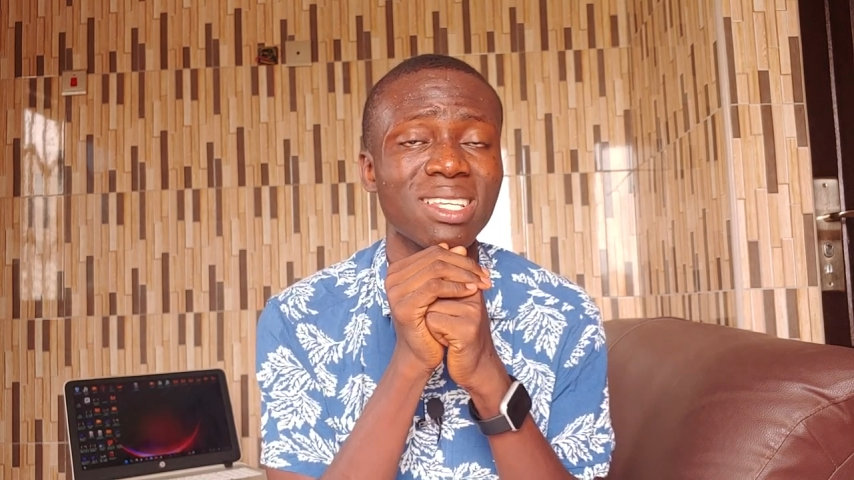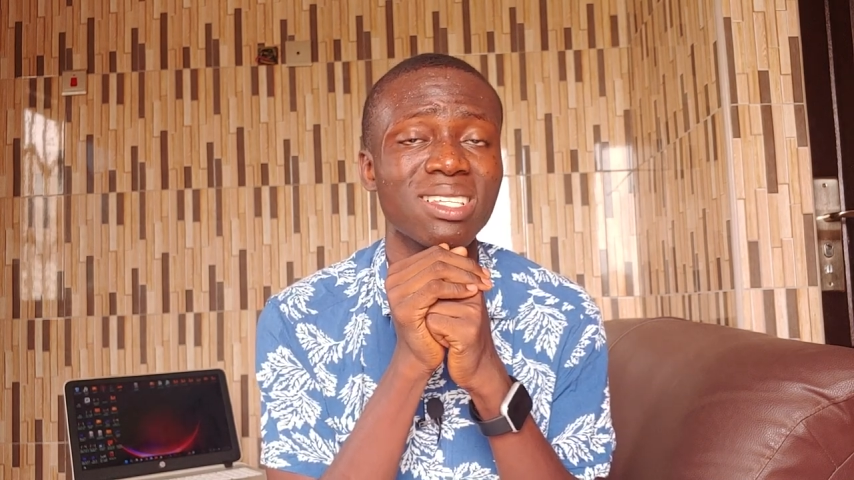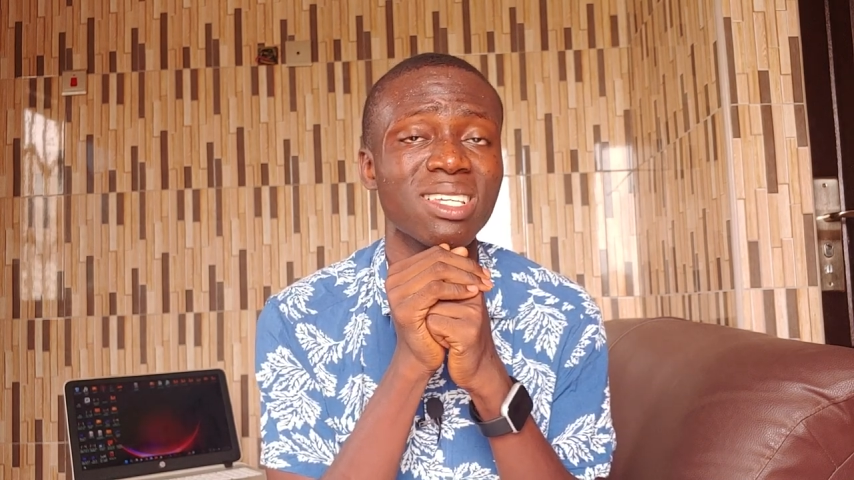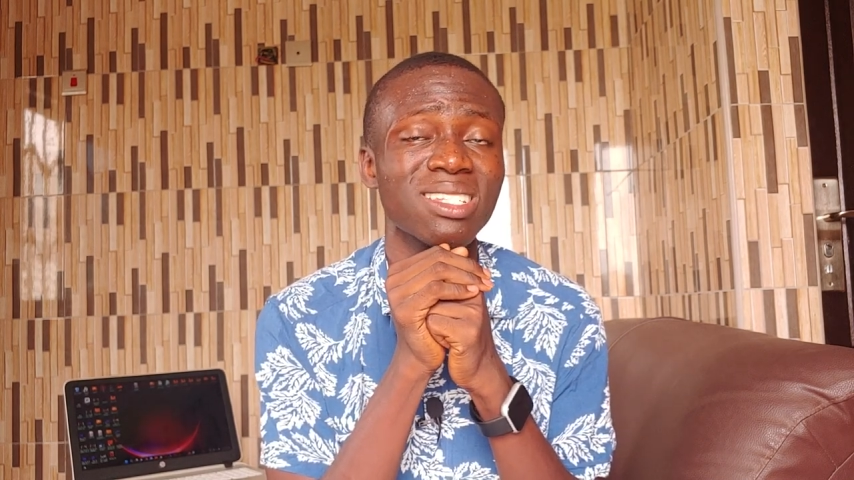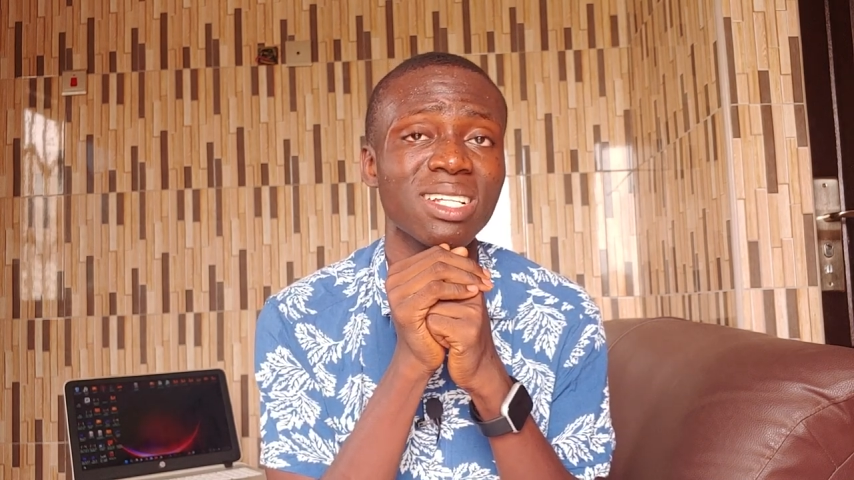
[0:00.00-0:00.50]

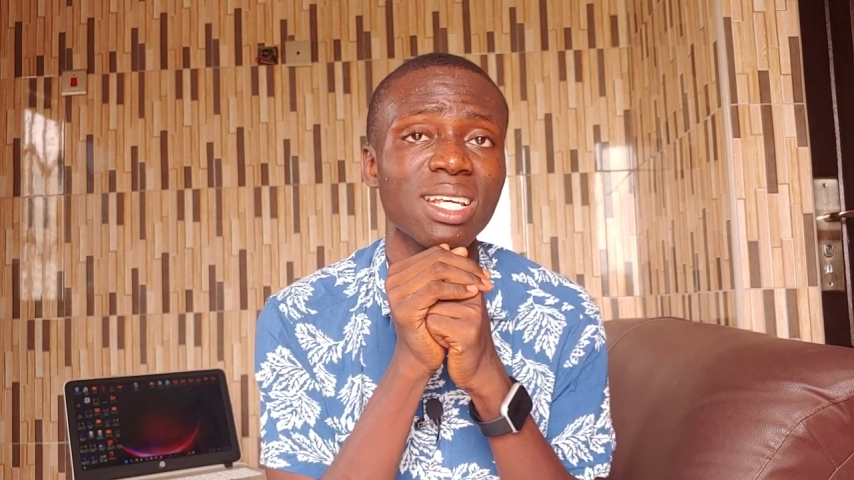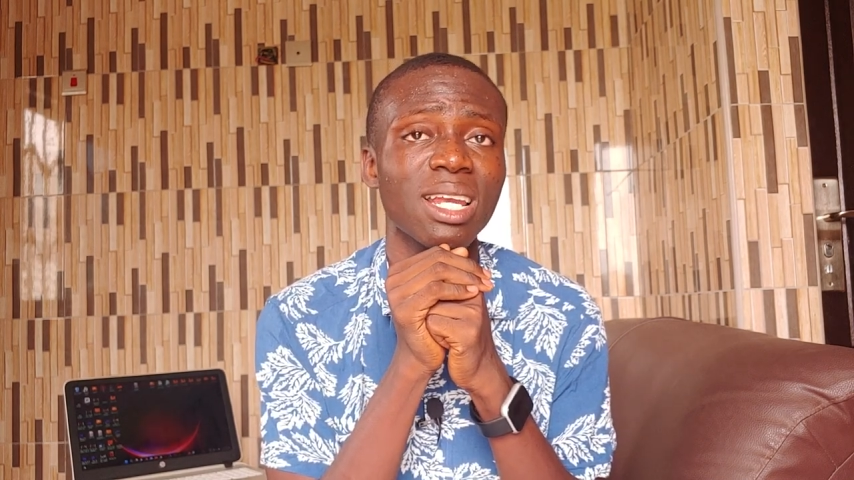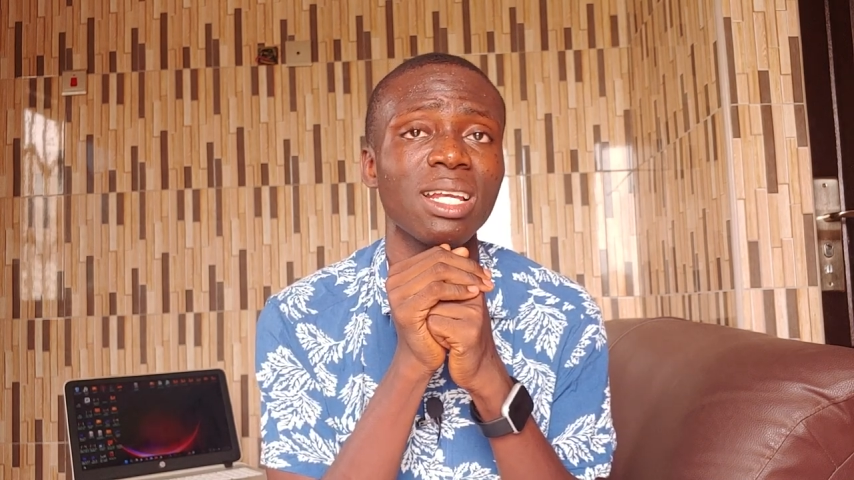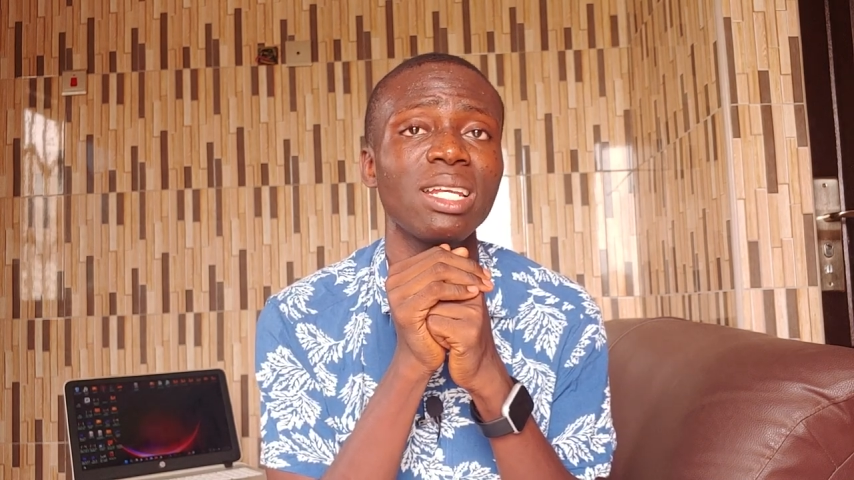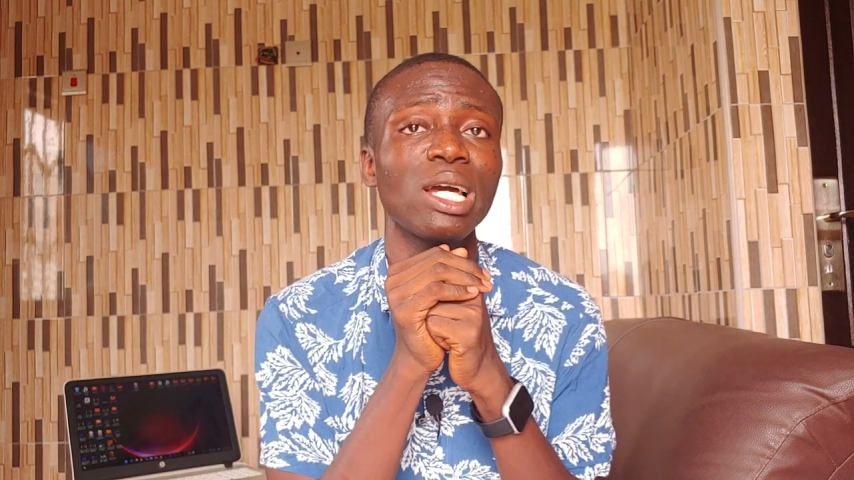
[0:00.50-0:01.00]
six here states
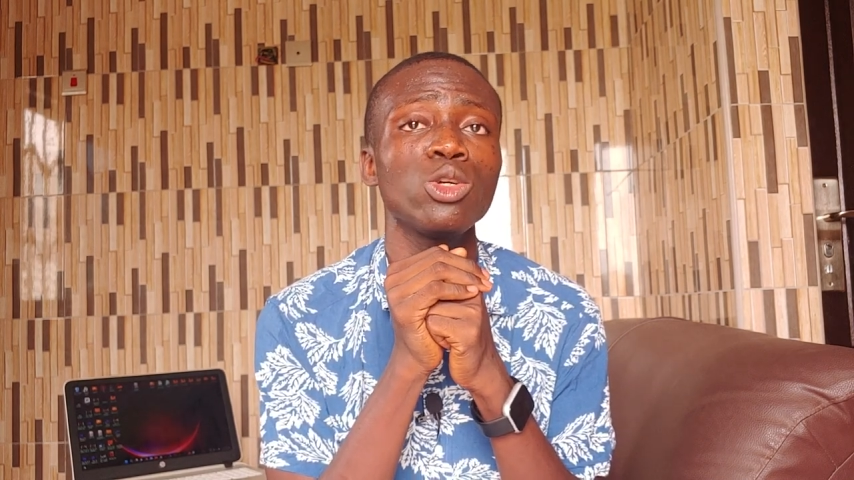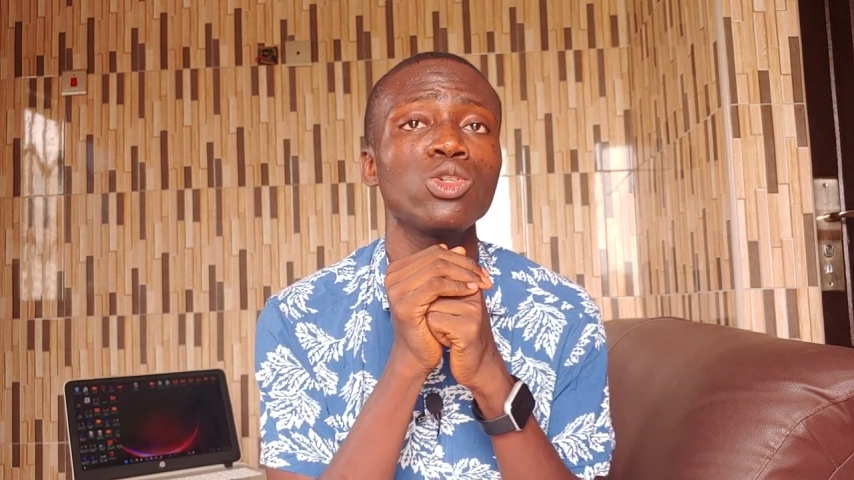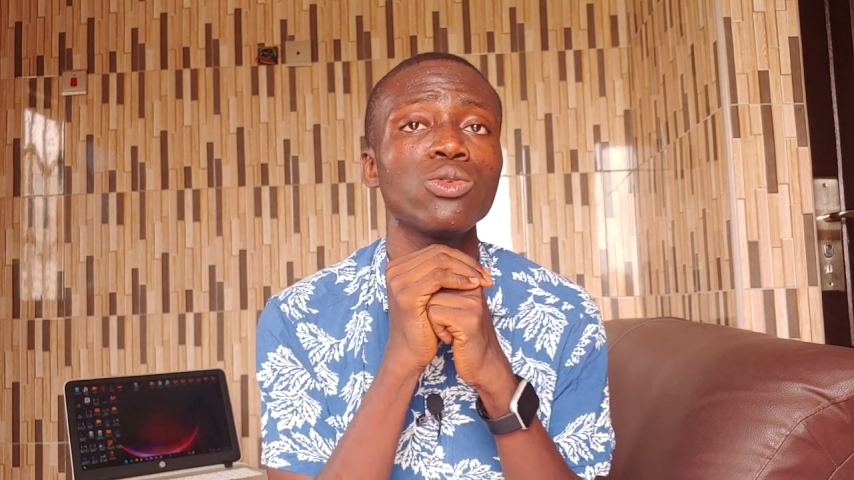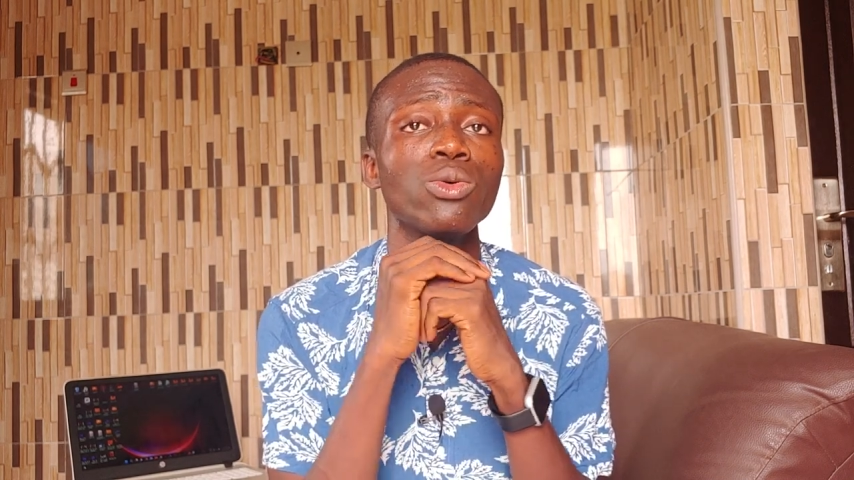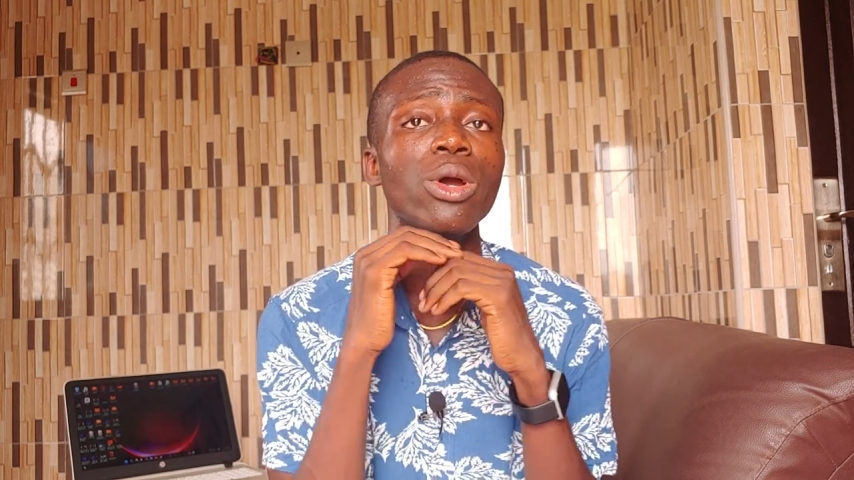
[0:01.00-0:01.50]
clearly that you
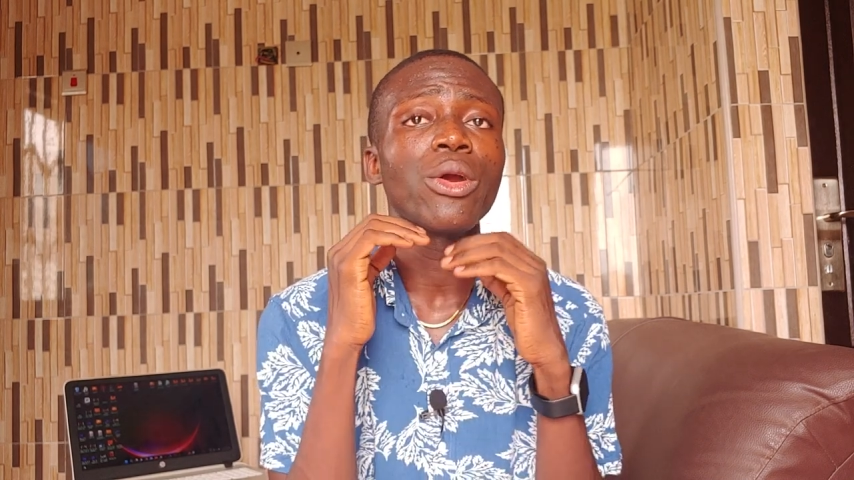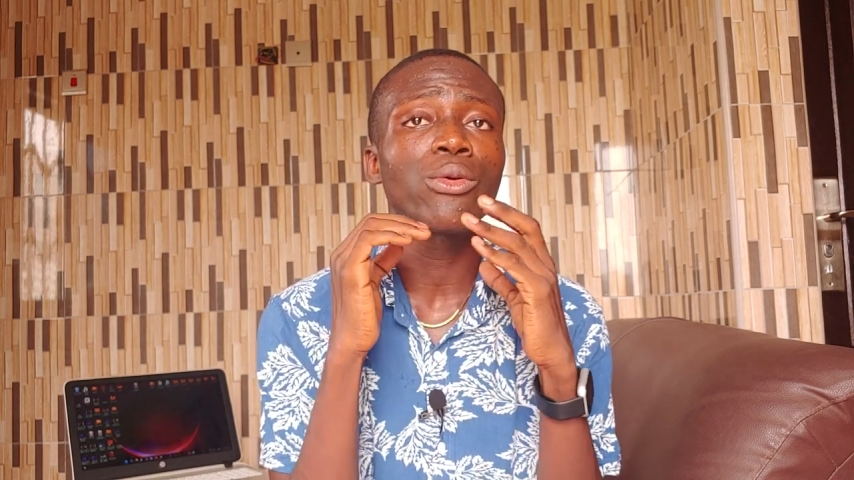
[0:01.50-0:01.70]
should